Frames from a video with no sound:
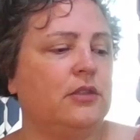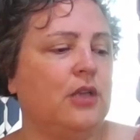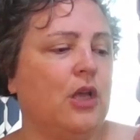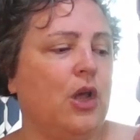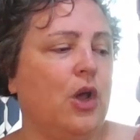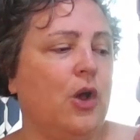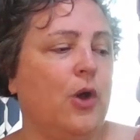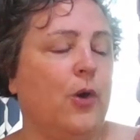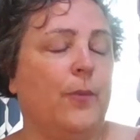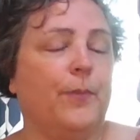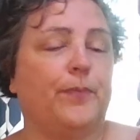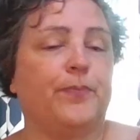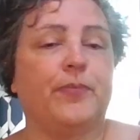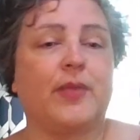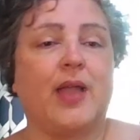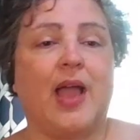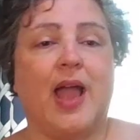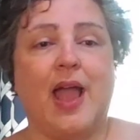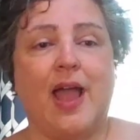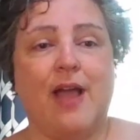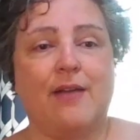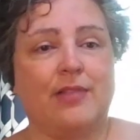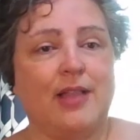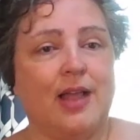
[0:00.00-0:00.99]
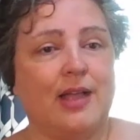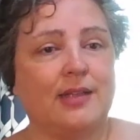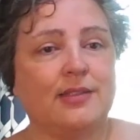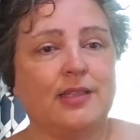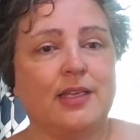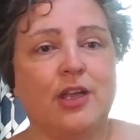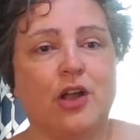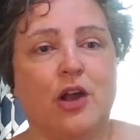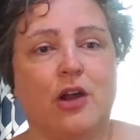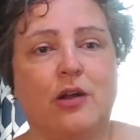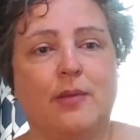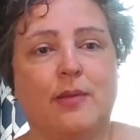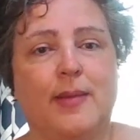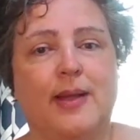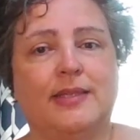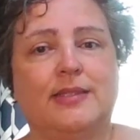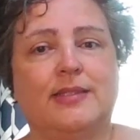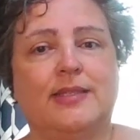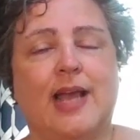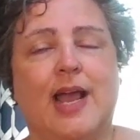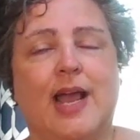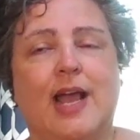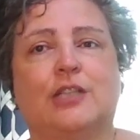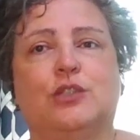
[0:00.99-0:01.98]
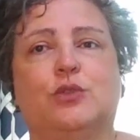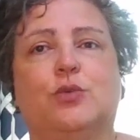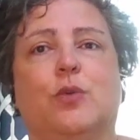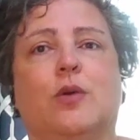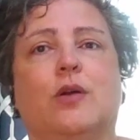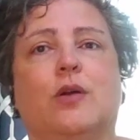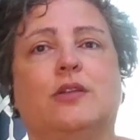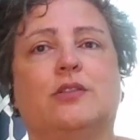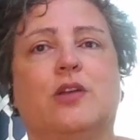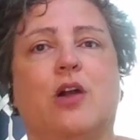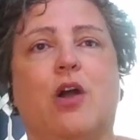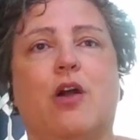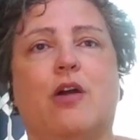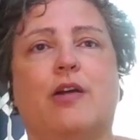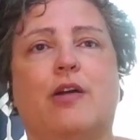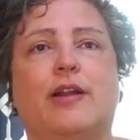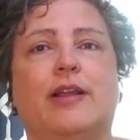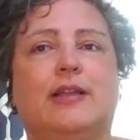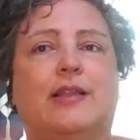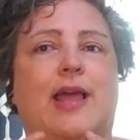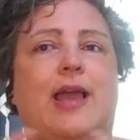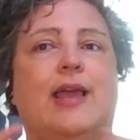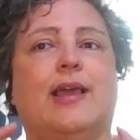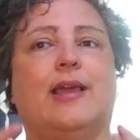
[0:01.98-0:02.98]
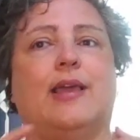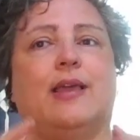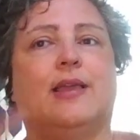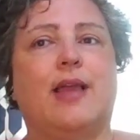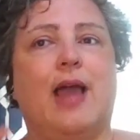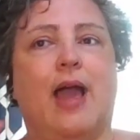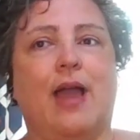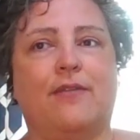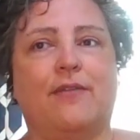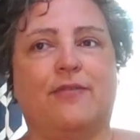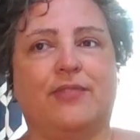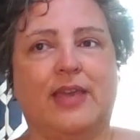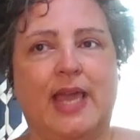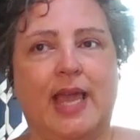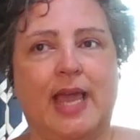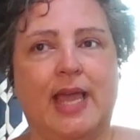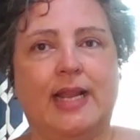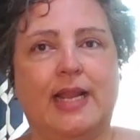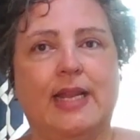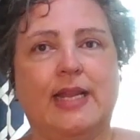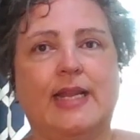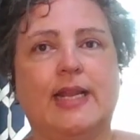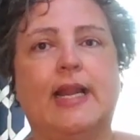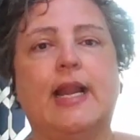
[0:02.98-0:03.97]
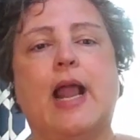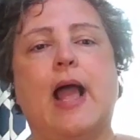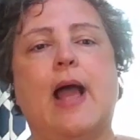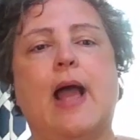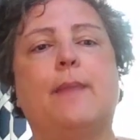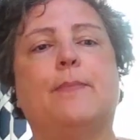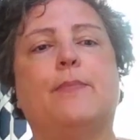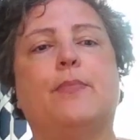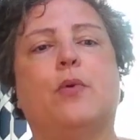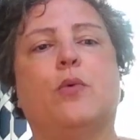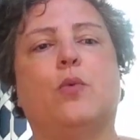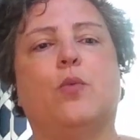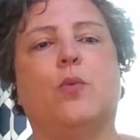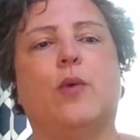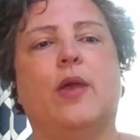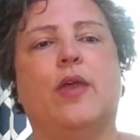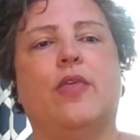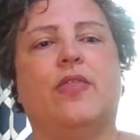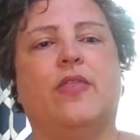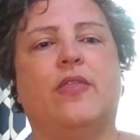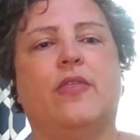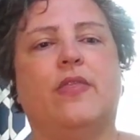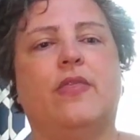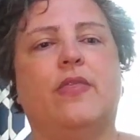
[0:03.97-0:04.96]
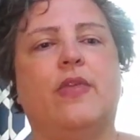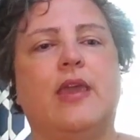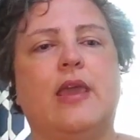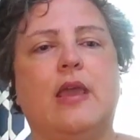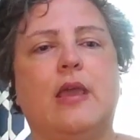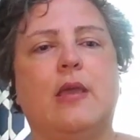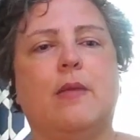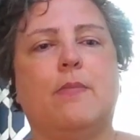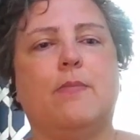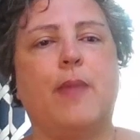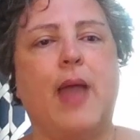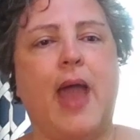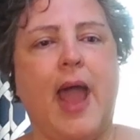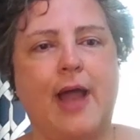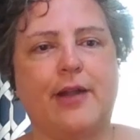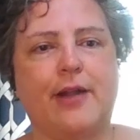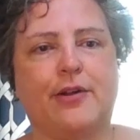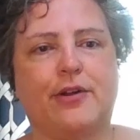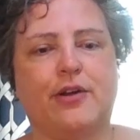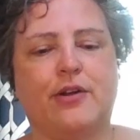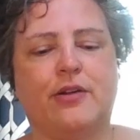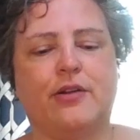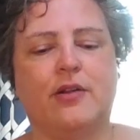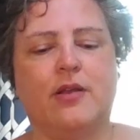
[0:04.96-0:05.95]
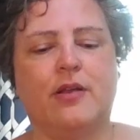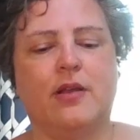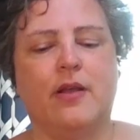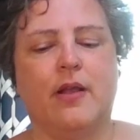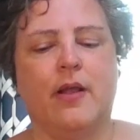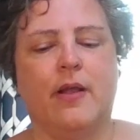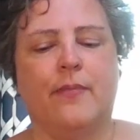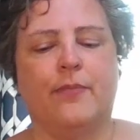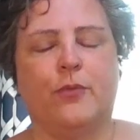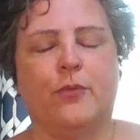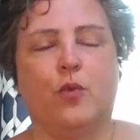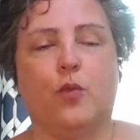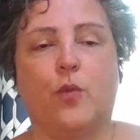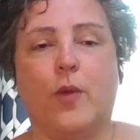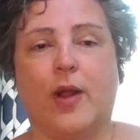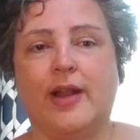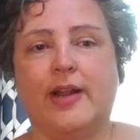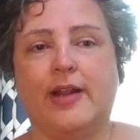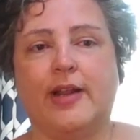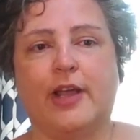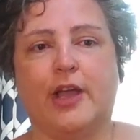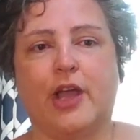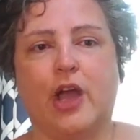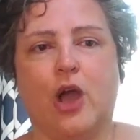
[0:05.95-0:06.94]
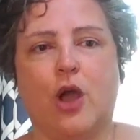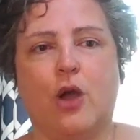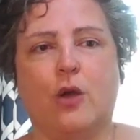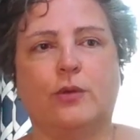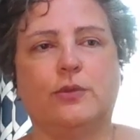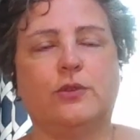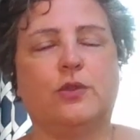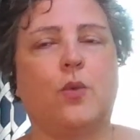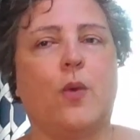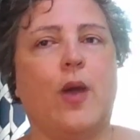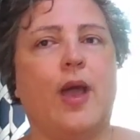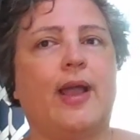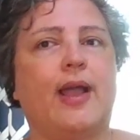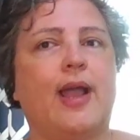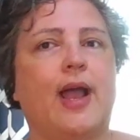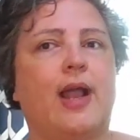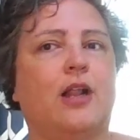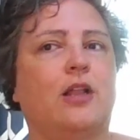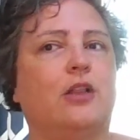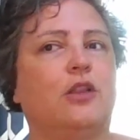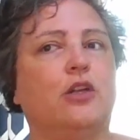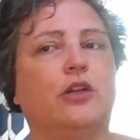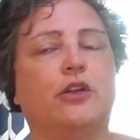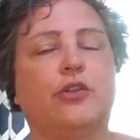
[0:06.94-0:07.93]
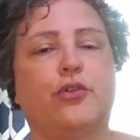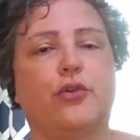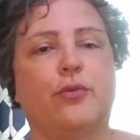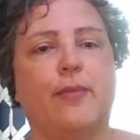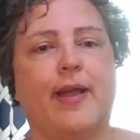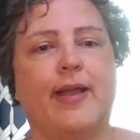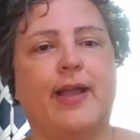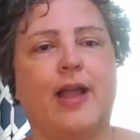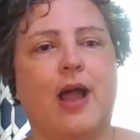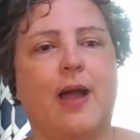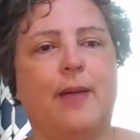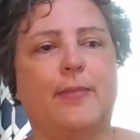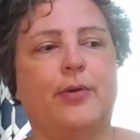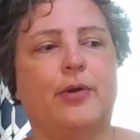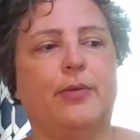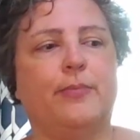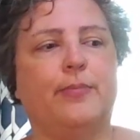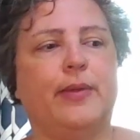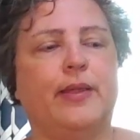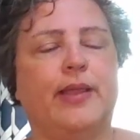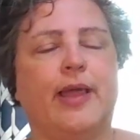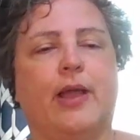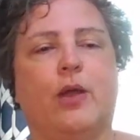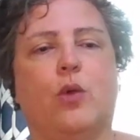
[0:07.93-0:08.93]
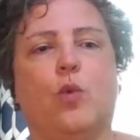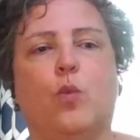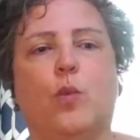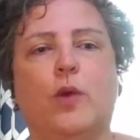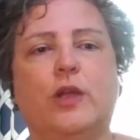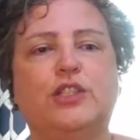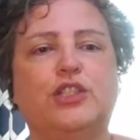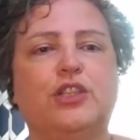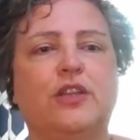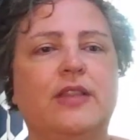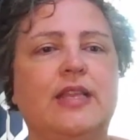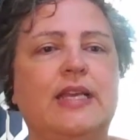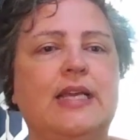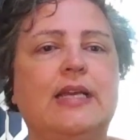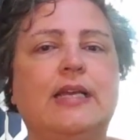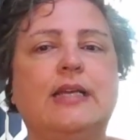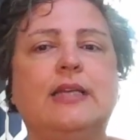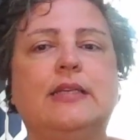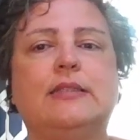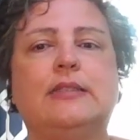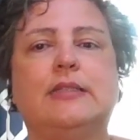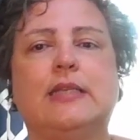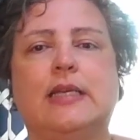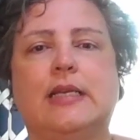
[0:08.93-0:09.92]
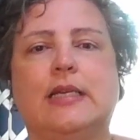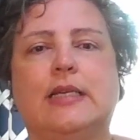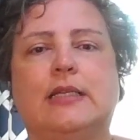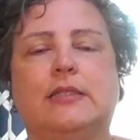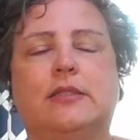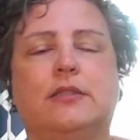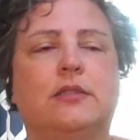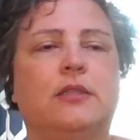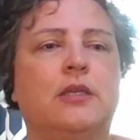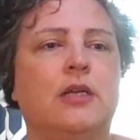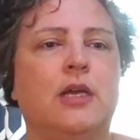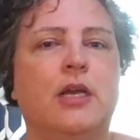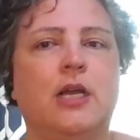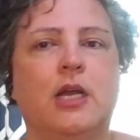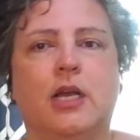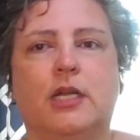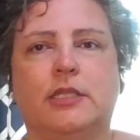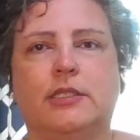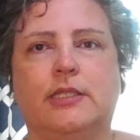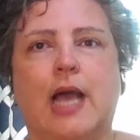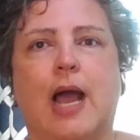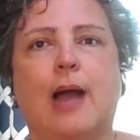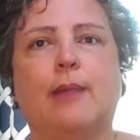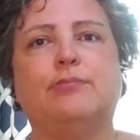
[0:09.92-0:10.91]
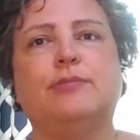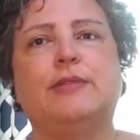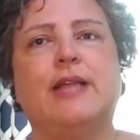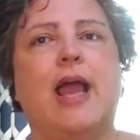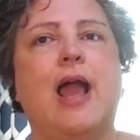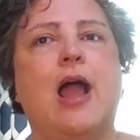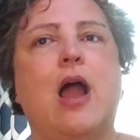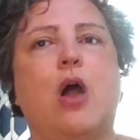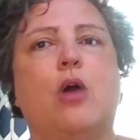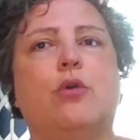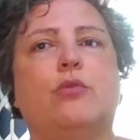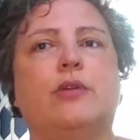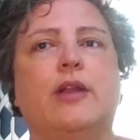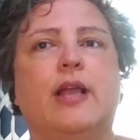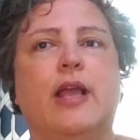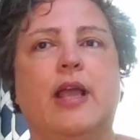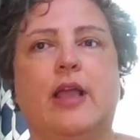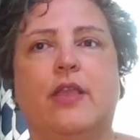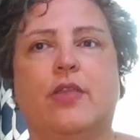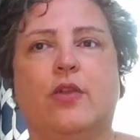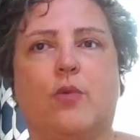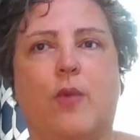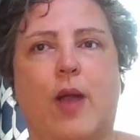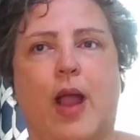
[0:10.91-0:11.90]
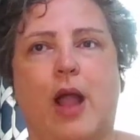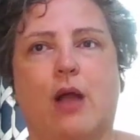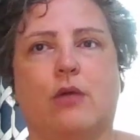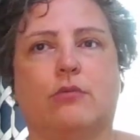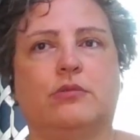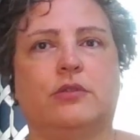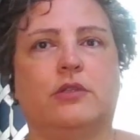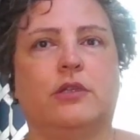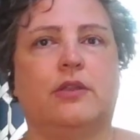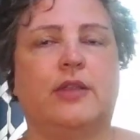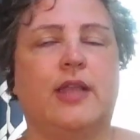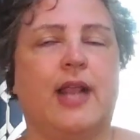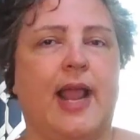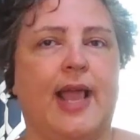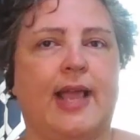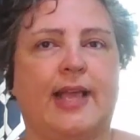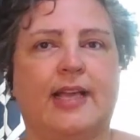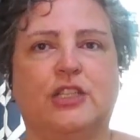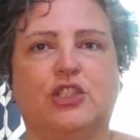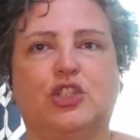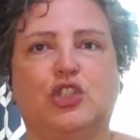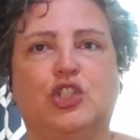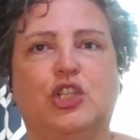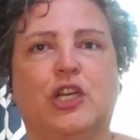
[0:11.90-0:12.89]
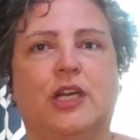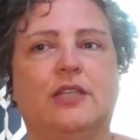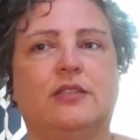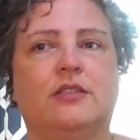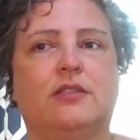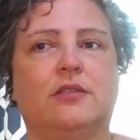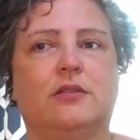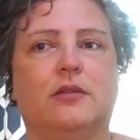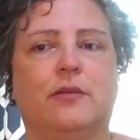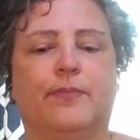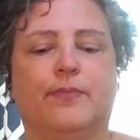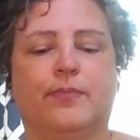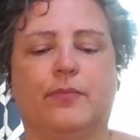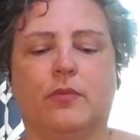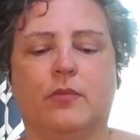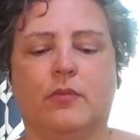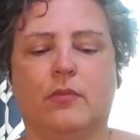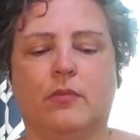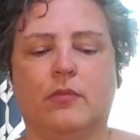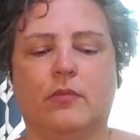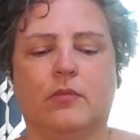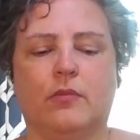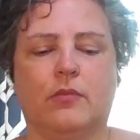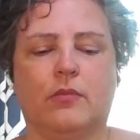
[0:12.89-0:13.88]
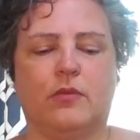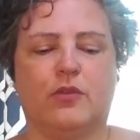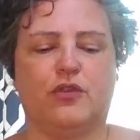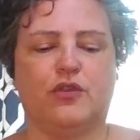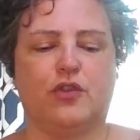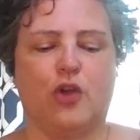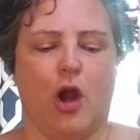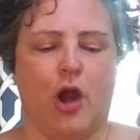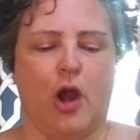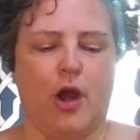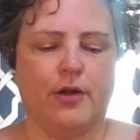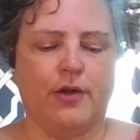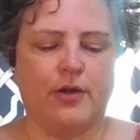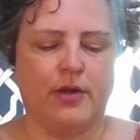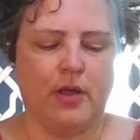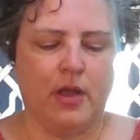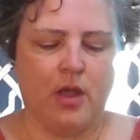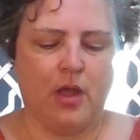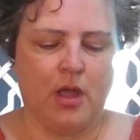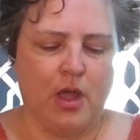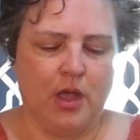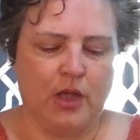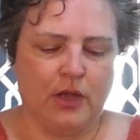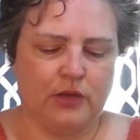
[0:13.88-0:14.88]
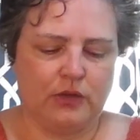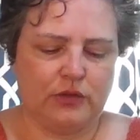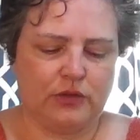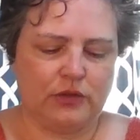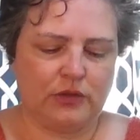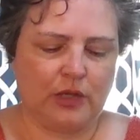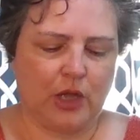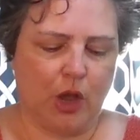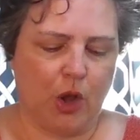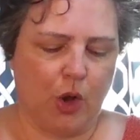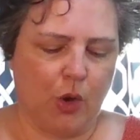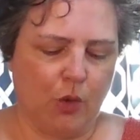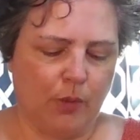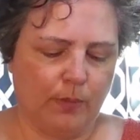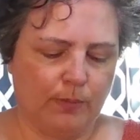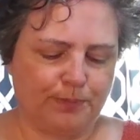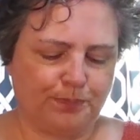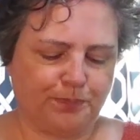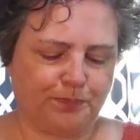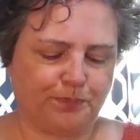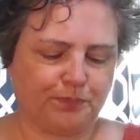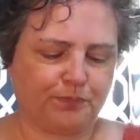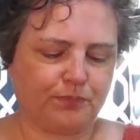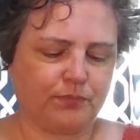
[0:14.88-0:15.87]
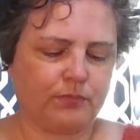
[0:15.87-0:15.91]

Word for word: So I have lots of yarn in my stash where it's already like I've kitted it up with the pattern ready to go. So I kind of look through my cupboard and be like, which of these is top down in the round that I can just start. So